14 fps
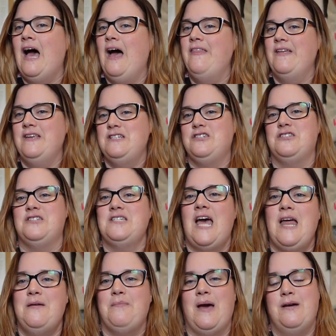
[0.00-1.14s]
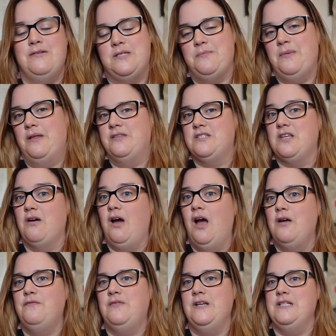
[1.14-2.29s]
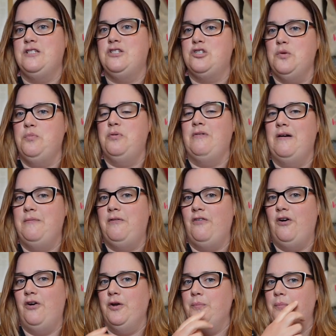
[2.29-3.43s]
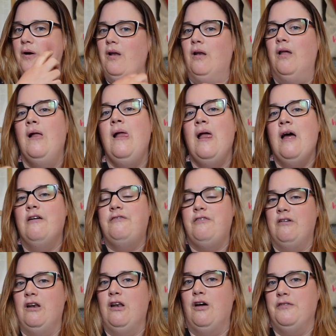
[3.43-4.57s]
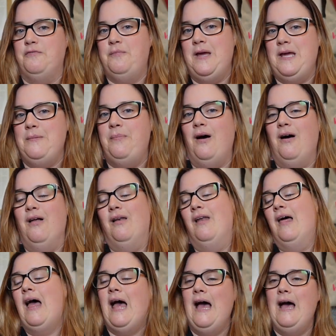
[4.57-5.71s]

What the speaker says: and then it's just £10 a month, so hopefully super affordable for a lot of people.